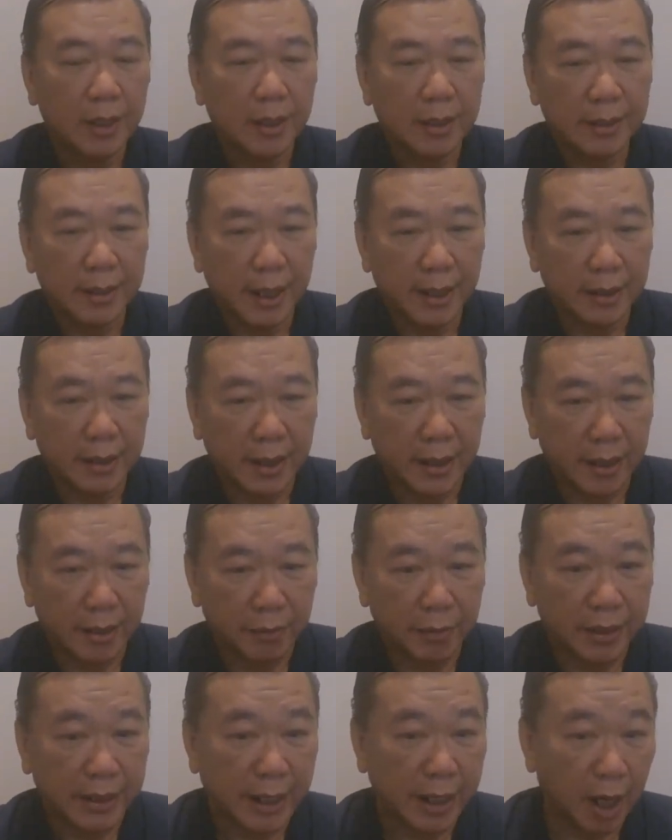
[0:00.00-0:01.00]
then
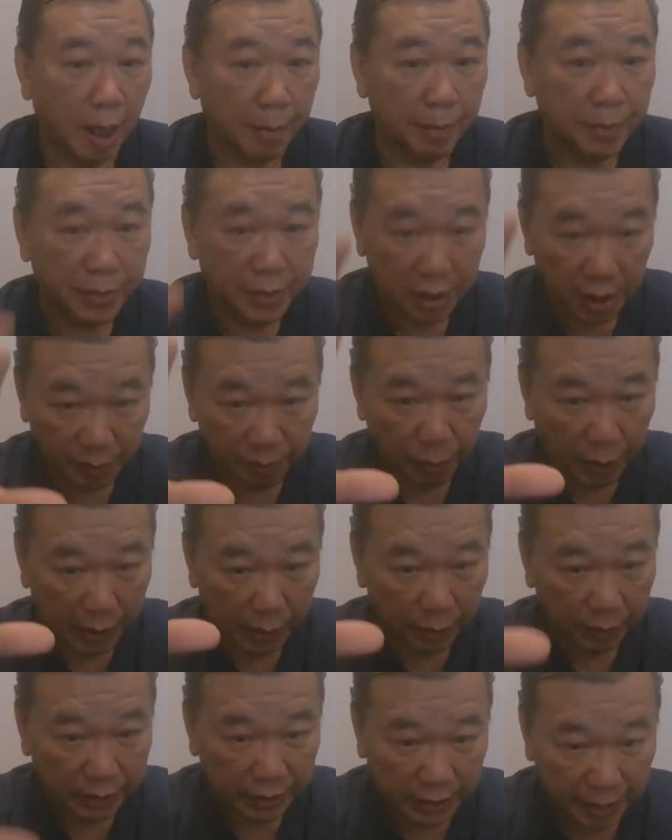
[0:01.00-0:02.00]
we can observe
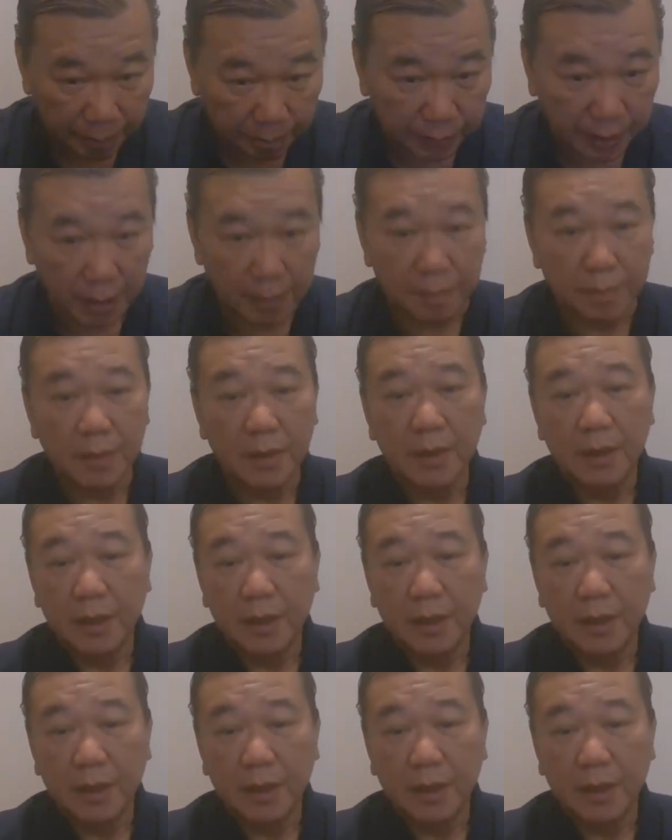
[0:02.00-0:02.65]
whatever symptom